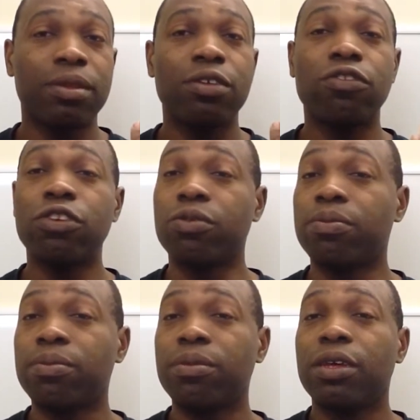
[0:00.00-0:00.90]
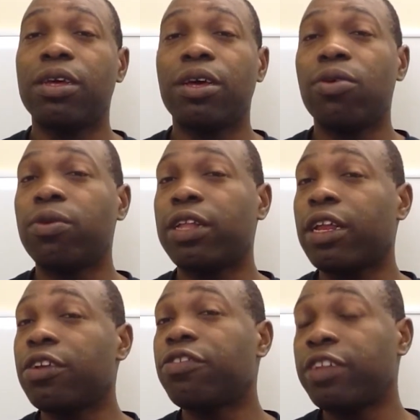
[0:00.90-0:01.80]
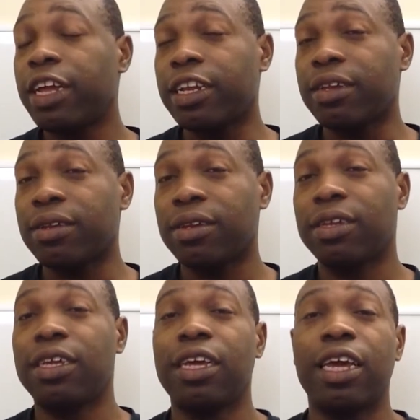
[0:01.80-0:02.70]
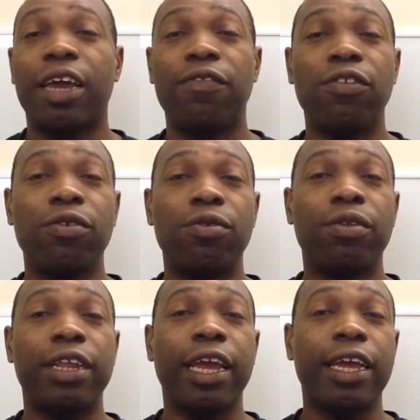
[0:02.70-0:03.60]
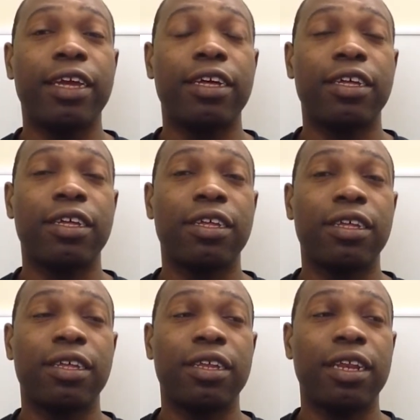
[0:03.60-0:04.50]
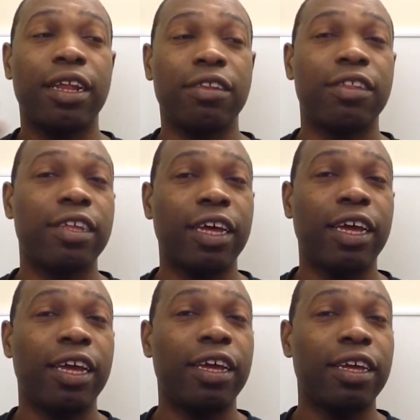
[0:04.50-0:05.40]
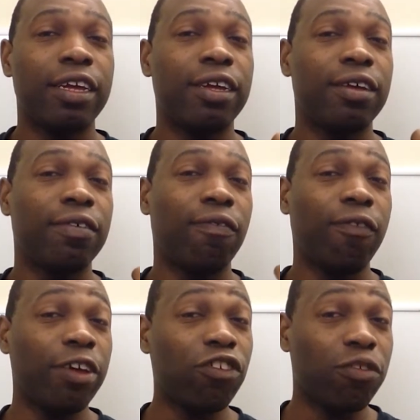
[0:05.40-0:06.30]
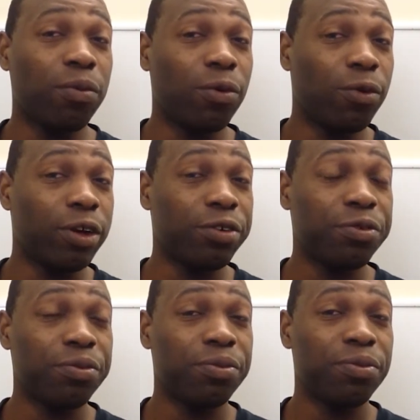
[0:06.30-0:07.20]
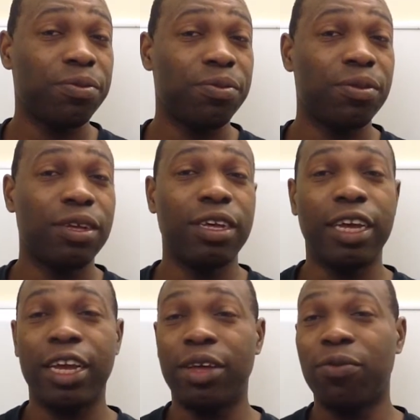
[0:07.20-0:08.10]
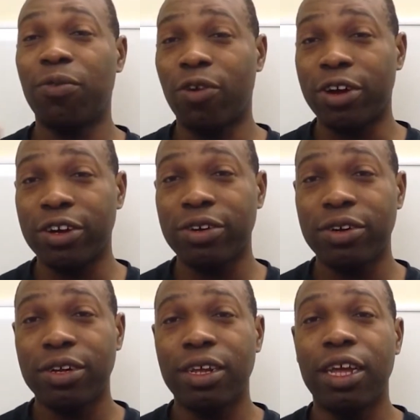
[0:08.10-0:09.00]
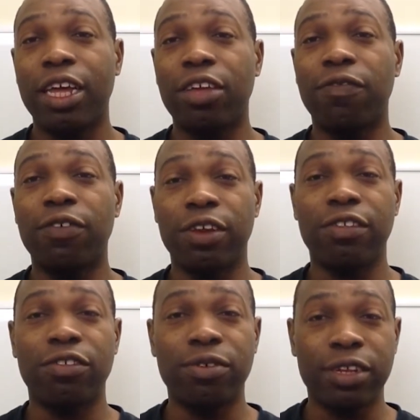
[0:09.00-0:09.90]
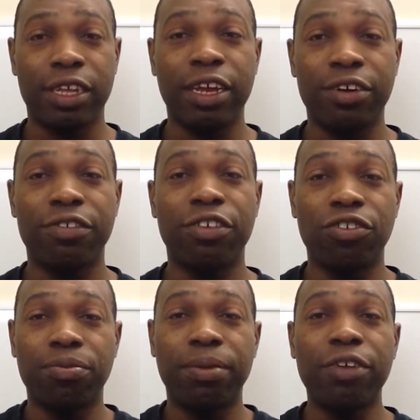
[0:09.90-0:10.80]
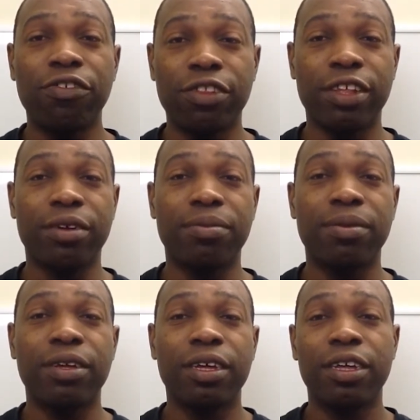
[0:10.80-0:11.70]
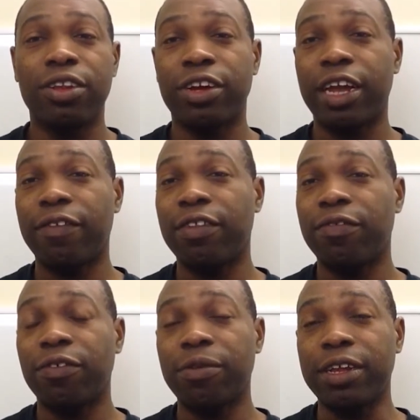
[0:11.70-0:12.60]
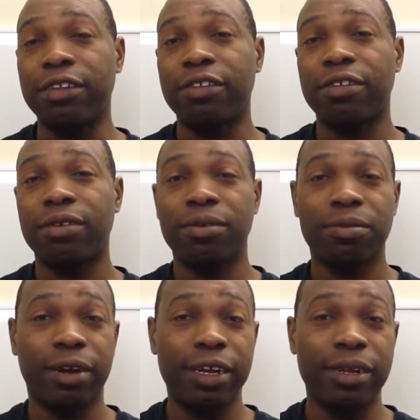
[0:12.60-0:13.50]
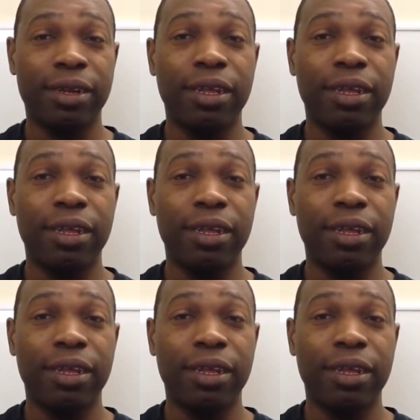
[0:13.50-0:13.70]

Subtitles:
So, with that understanding, if you take, let's say, vegetable oil and water, and you fill these 2 containers and you measure them, they're going to have different weights, right?